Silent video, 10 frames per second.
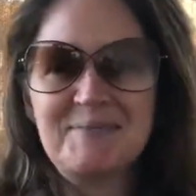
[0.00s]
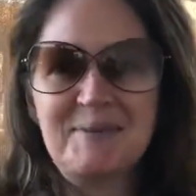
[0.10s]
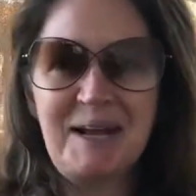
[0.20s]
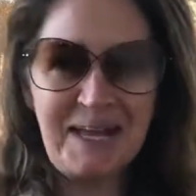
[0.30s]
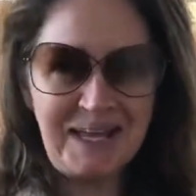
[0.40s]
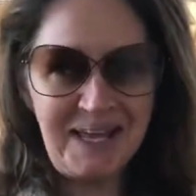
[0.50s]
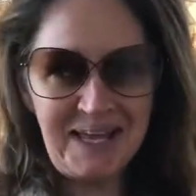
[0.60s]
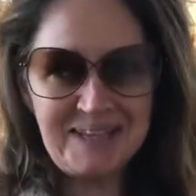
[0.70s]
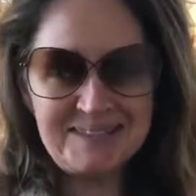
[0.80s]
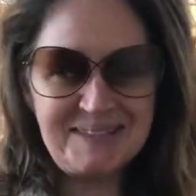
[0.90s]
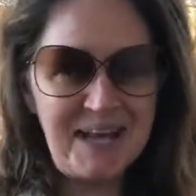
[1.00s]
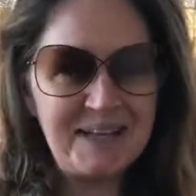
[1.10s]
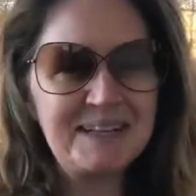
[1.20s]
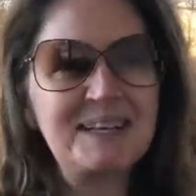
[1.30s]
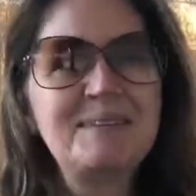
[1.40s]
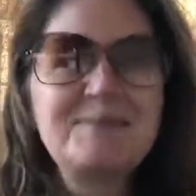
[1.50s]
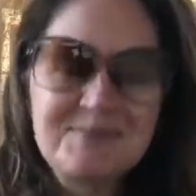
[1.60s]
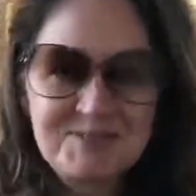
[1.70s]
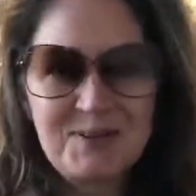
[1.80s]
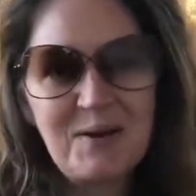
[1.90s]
but I can't, sadly, so